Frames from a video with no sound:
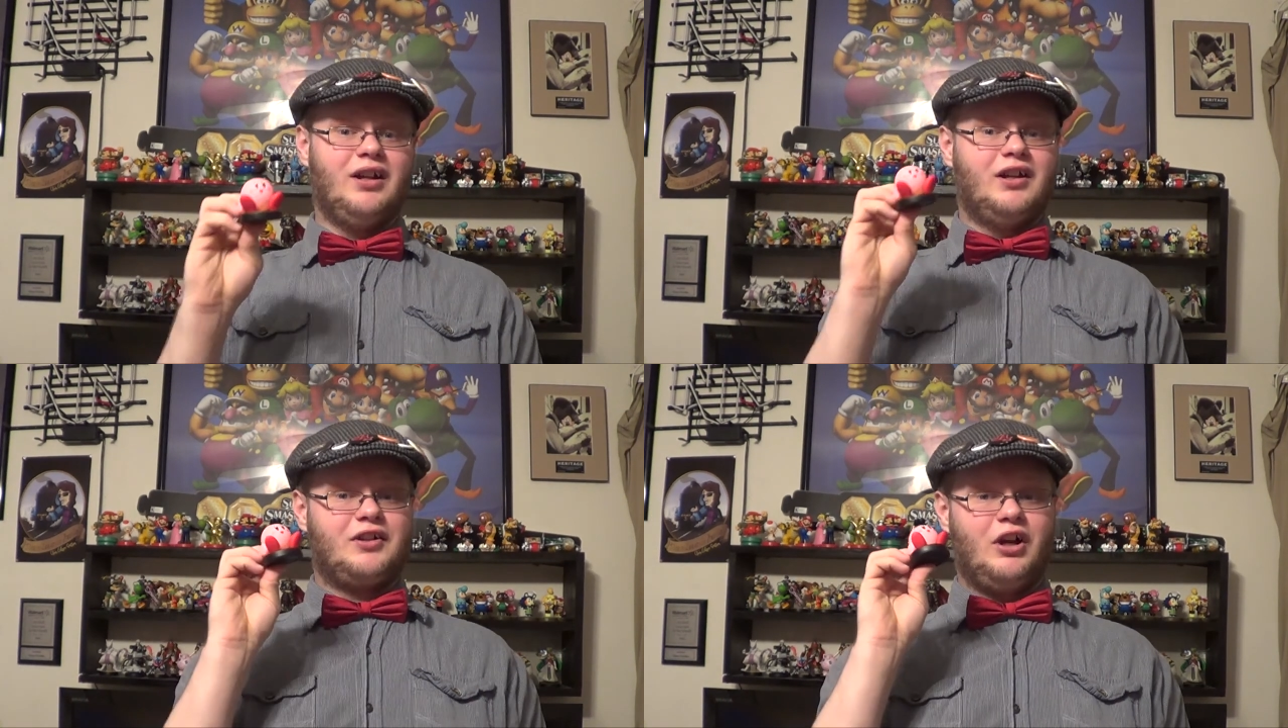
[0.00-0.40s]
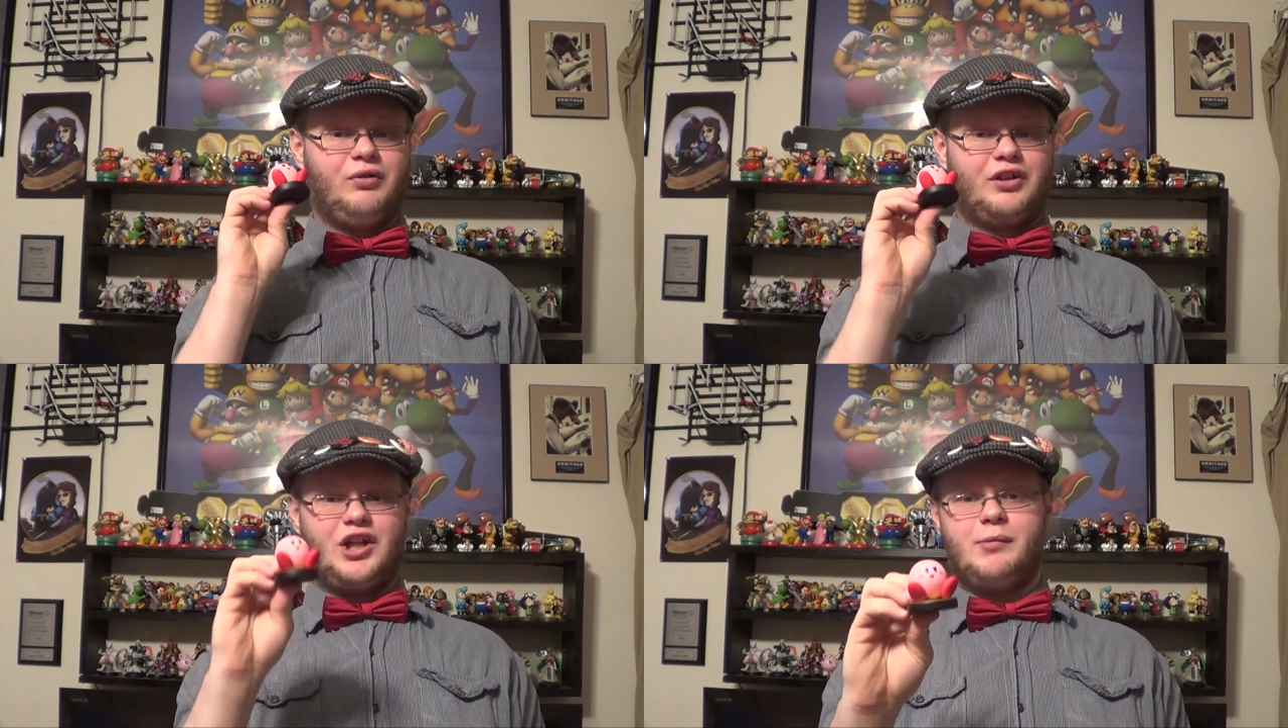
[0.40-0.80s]
so
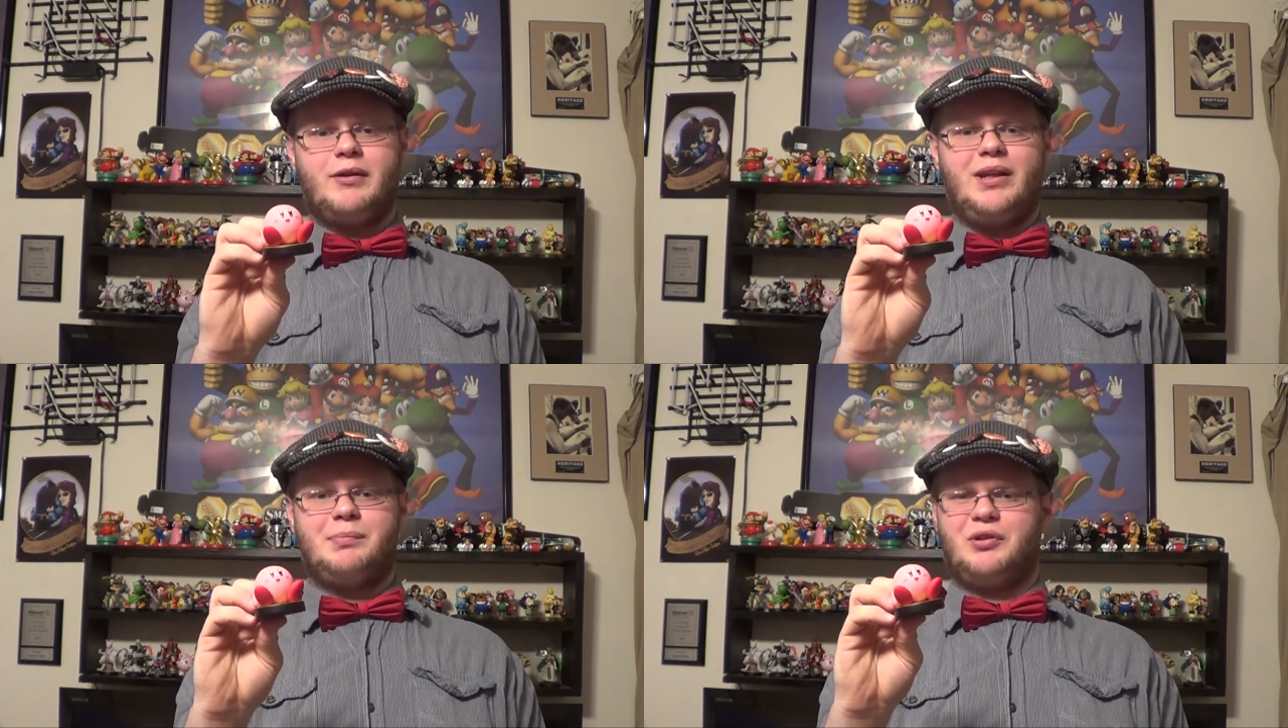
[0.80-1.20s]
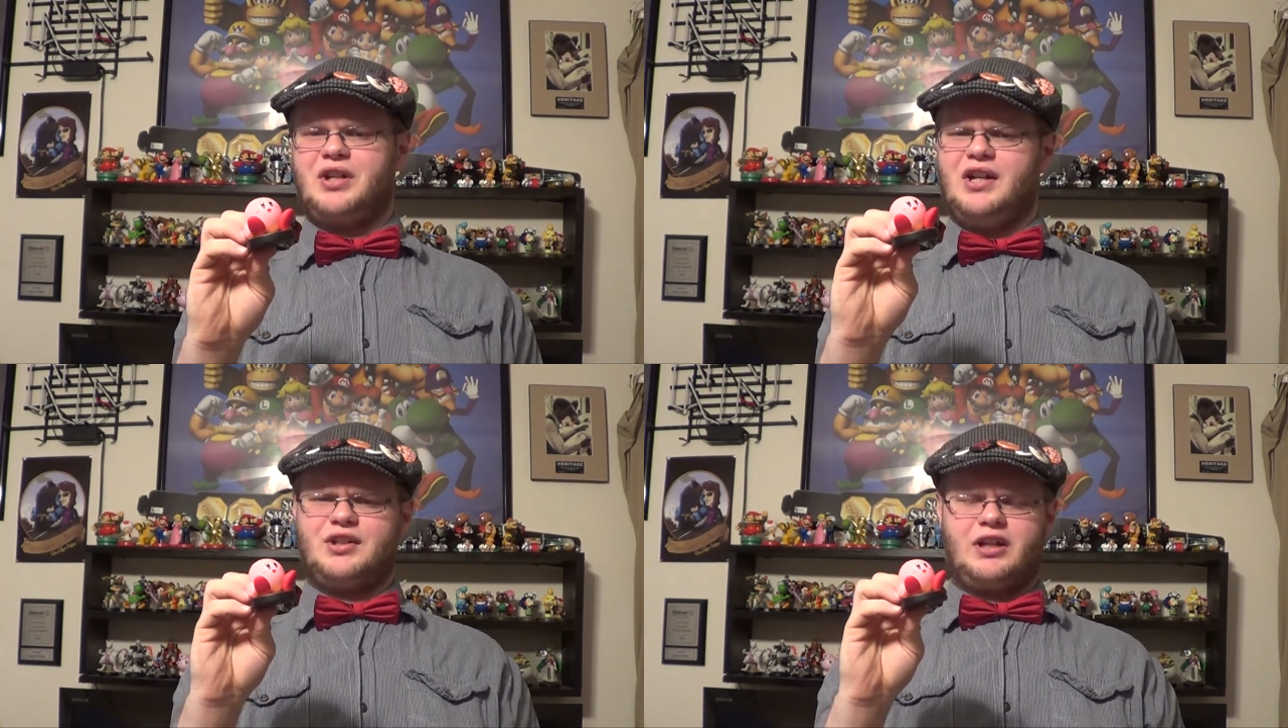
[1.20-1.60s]
the Kirby Amiibo
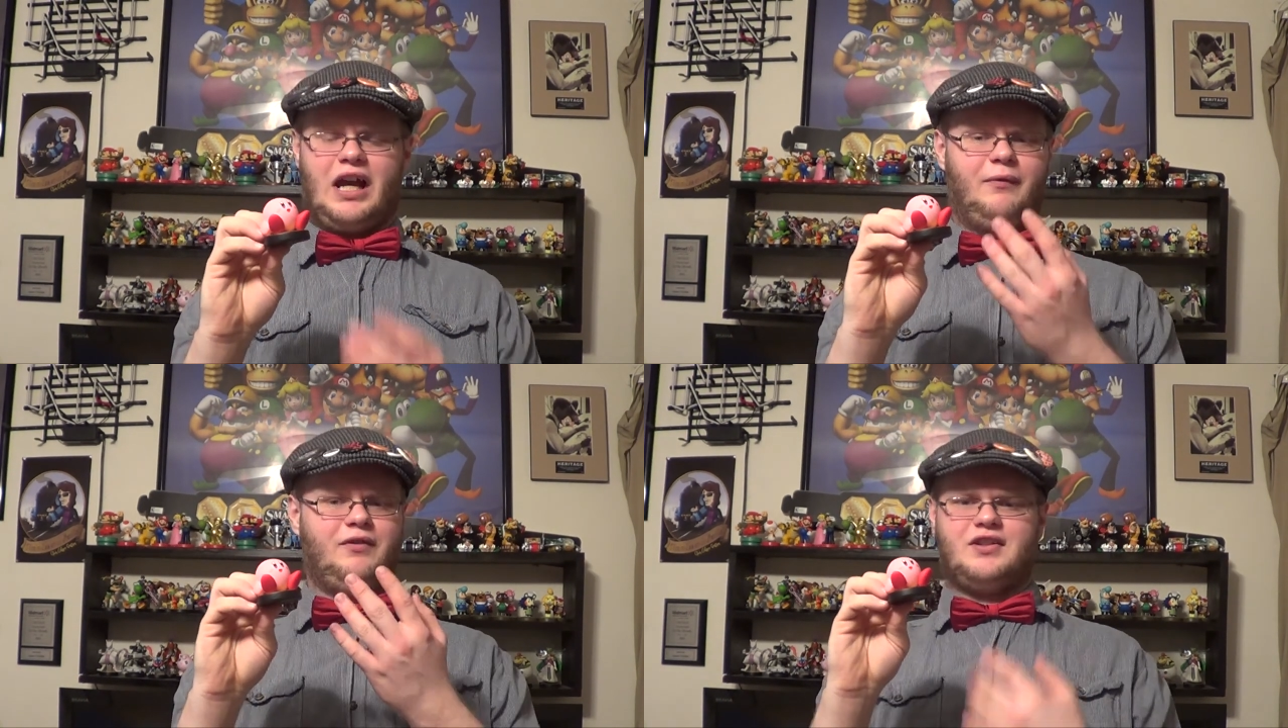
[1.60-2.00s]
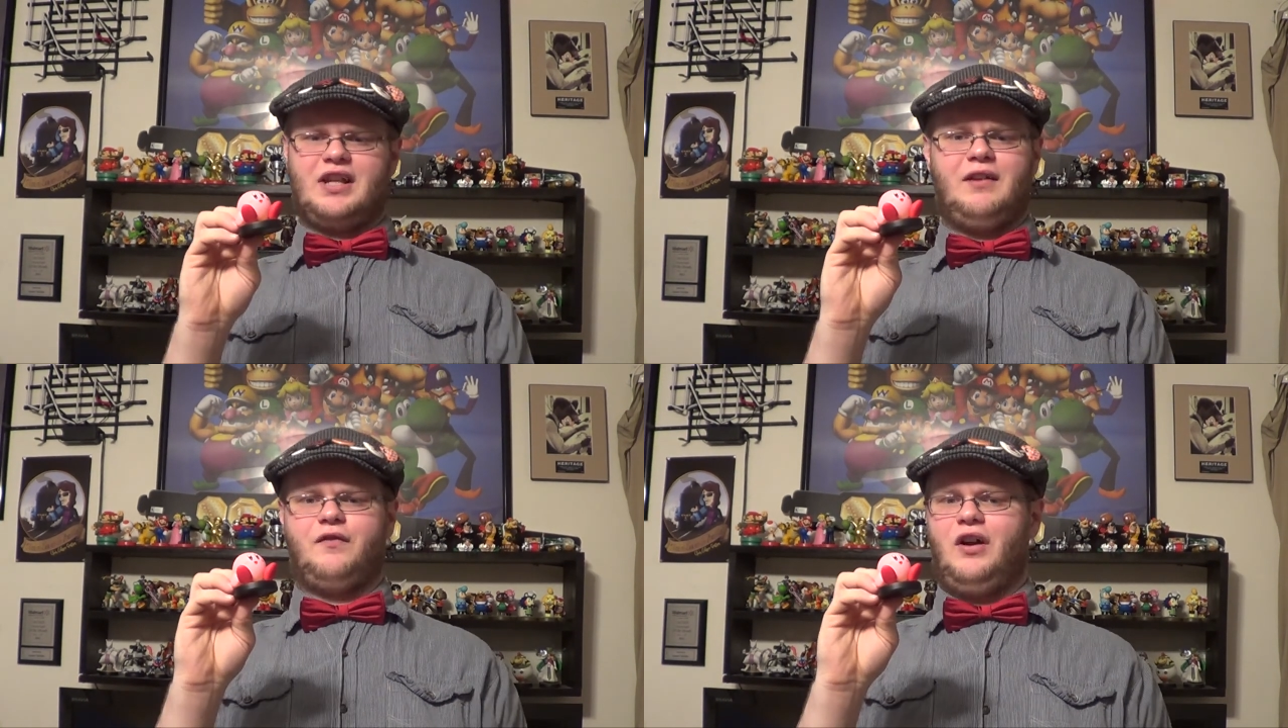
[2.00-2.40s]
does kind of the
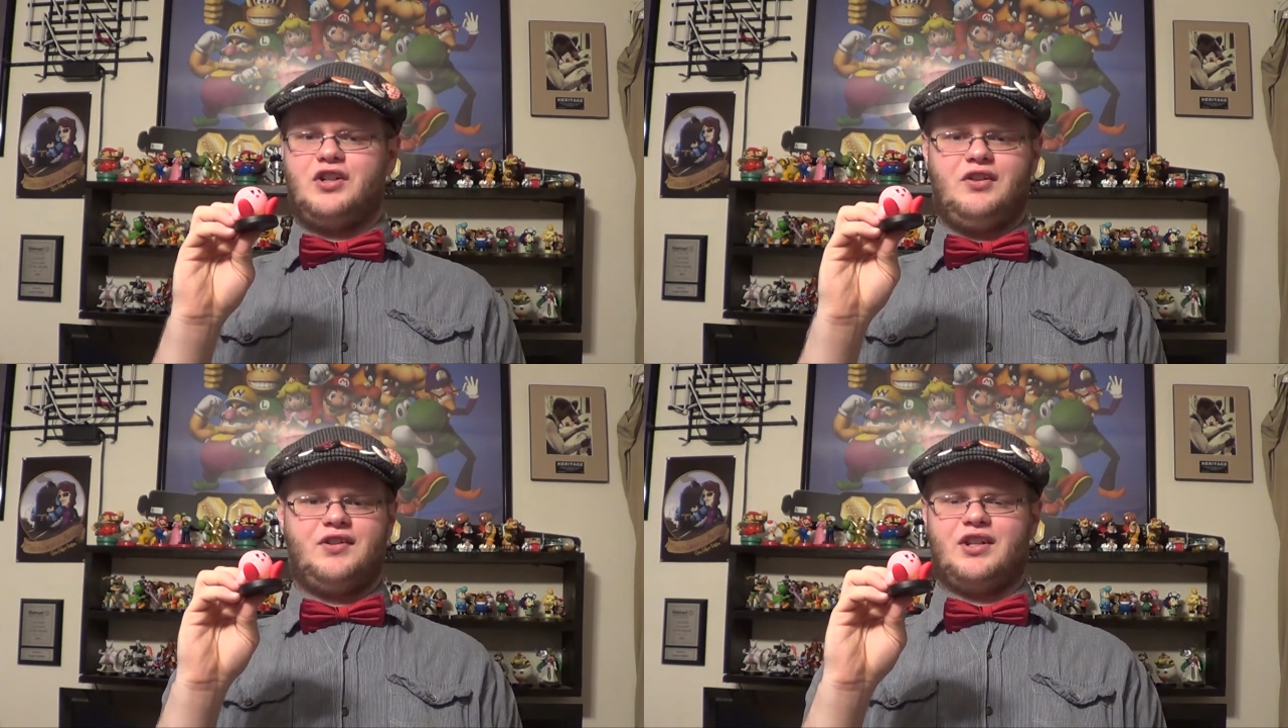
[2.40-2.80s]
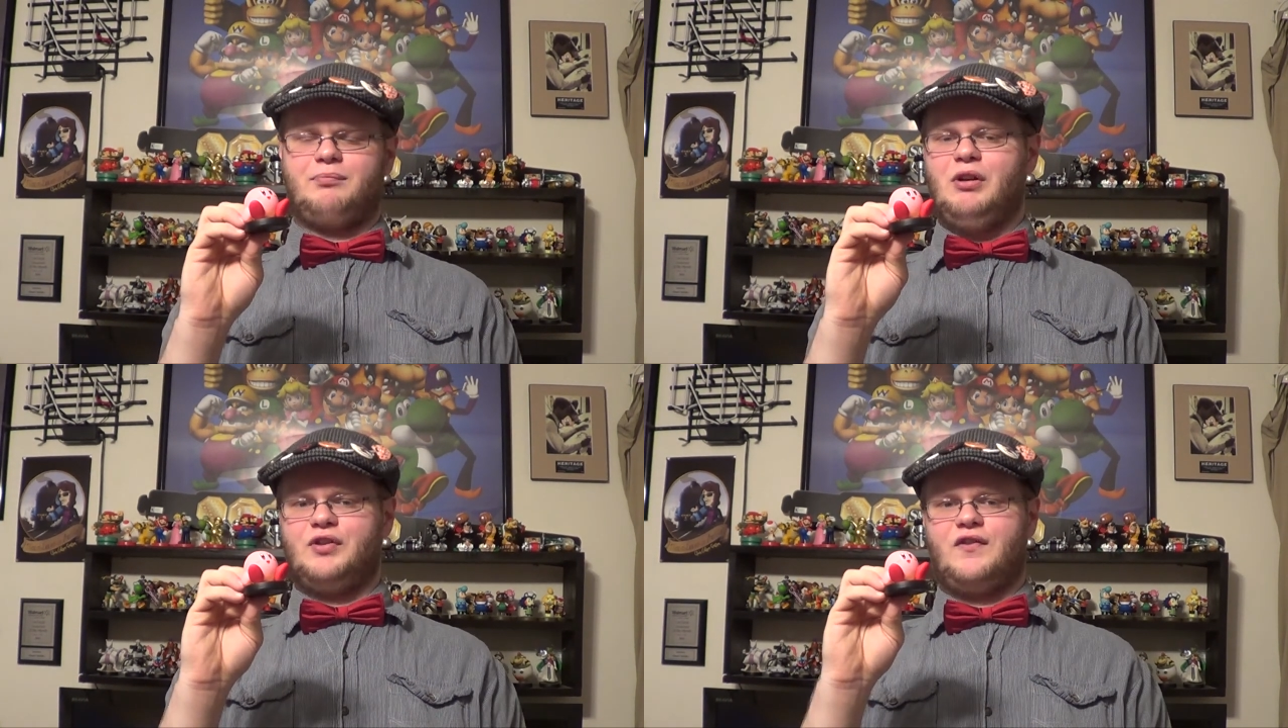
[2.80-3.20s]
same functions as
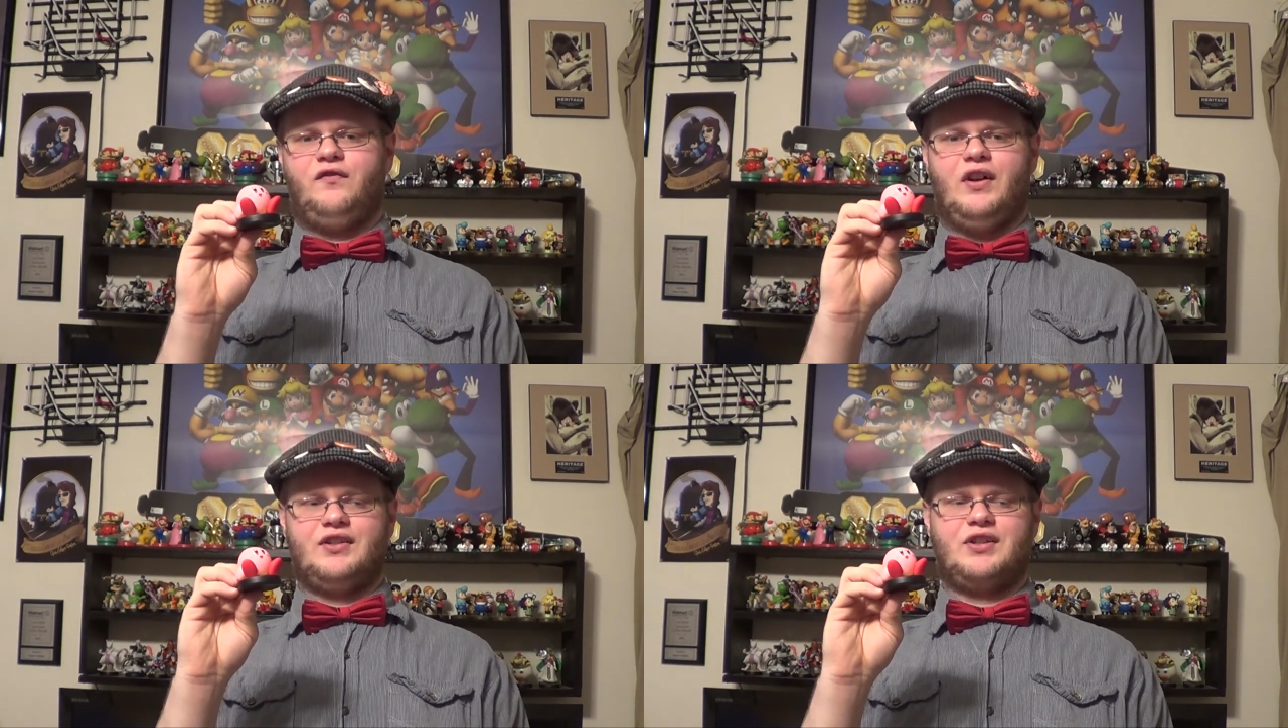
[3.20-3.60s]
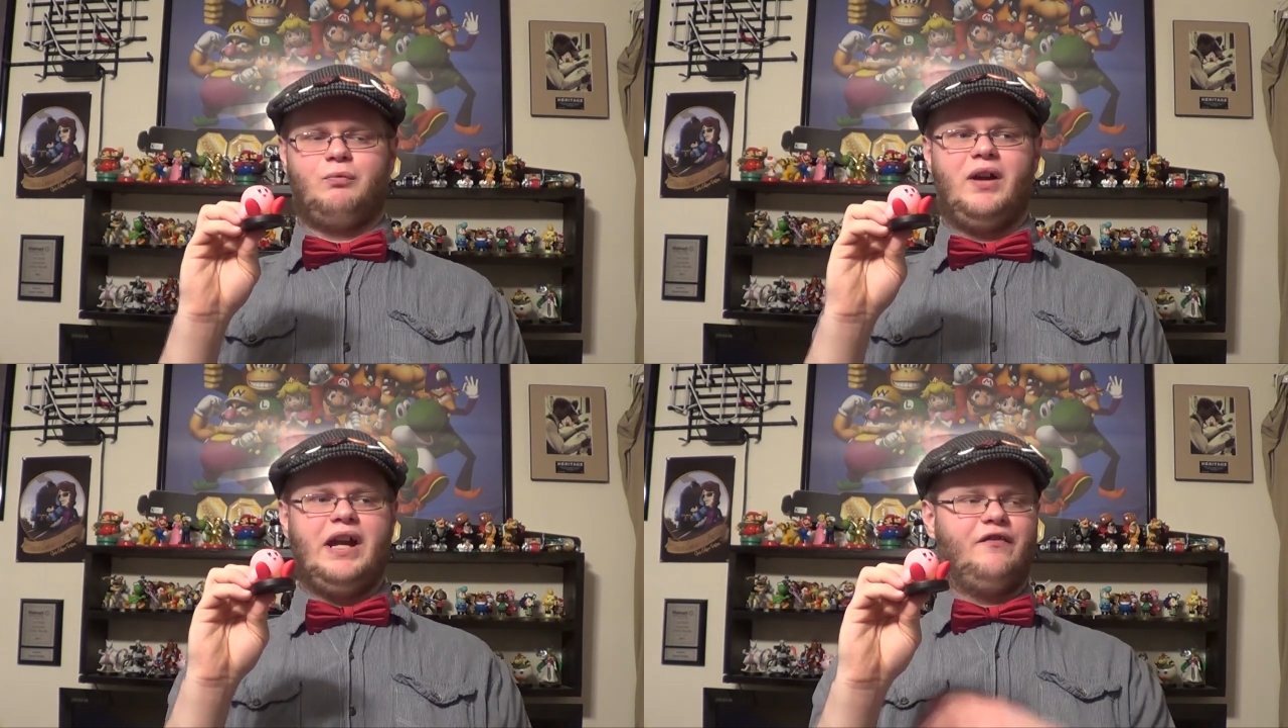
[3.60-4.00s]
most first
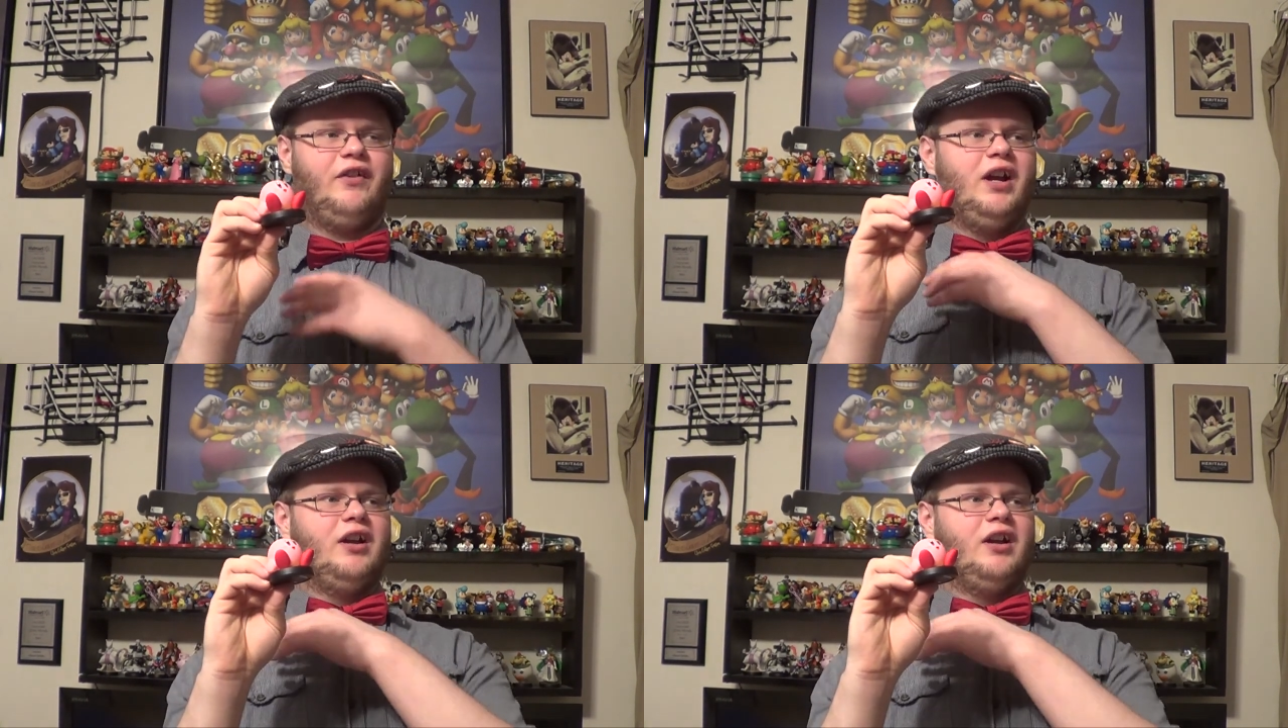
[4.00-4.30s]
wave